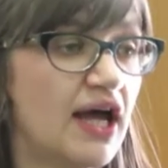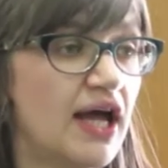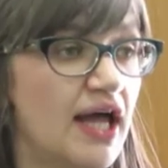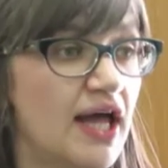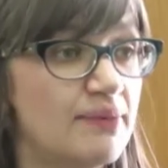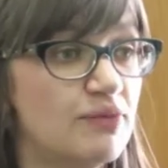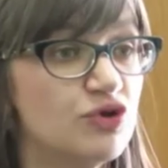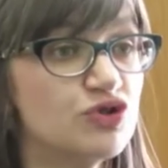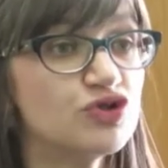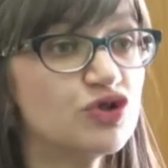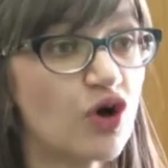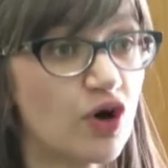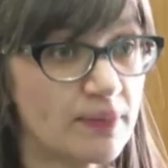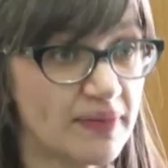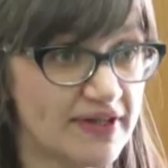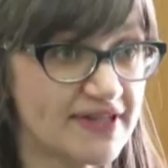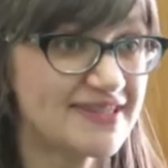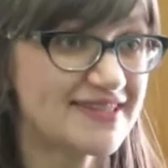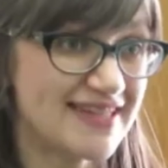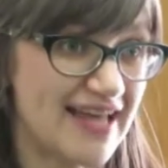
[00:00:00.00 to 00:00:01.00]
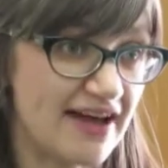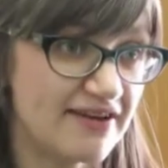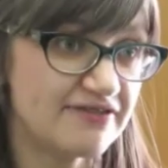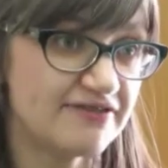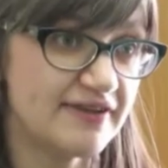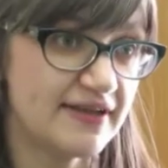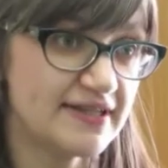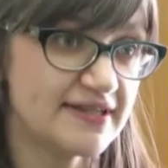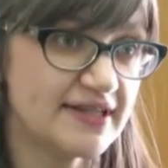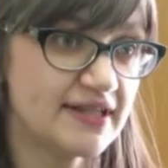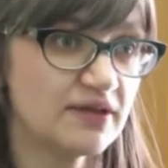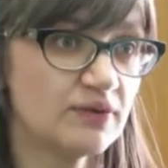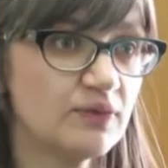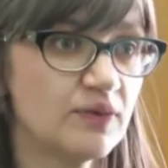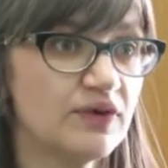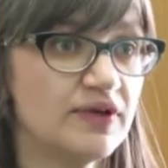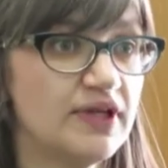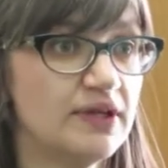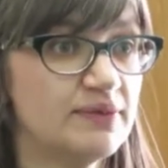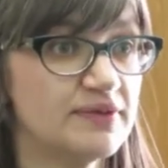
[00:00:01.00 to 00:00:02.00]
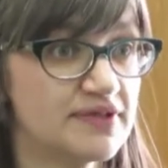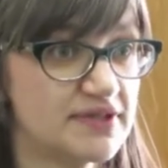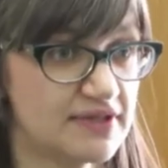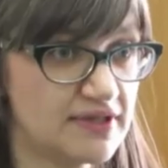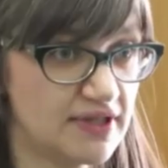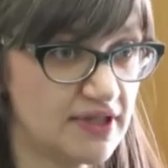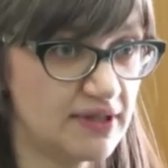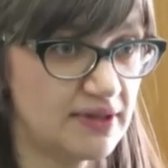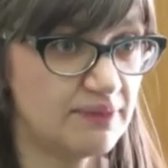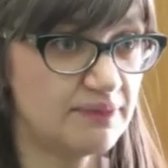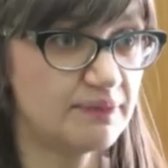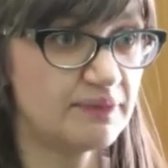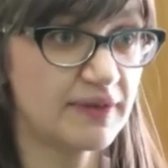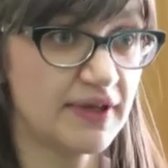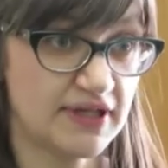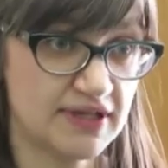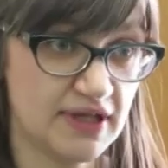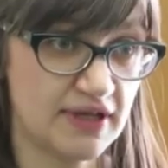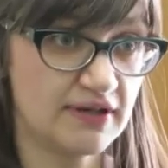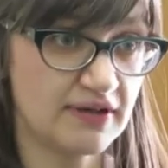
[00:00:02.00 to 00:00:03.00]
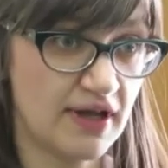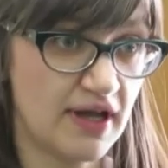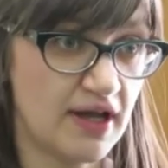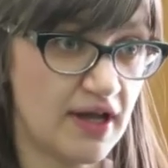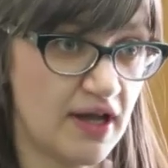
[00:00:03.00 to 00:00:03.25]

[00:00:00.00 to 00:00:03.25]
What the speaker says: who's normally staff facing, though he played a